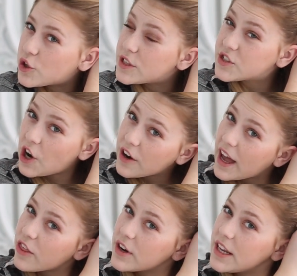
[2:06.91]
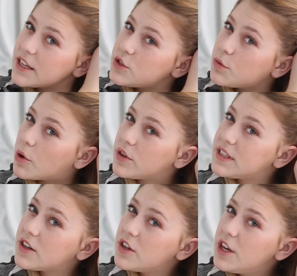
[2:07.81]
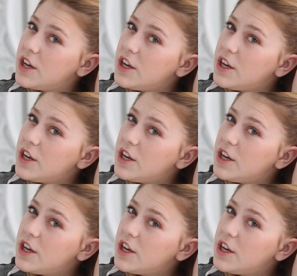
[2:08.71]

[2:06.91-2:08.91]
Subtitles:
going to start gathering it into a ponytail,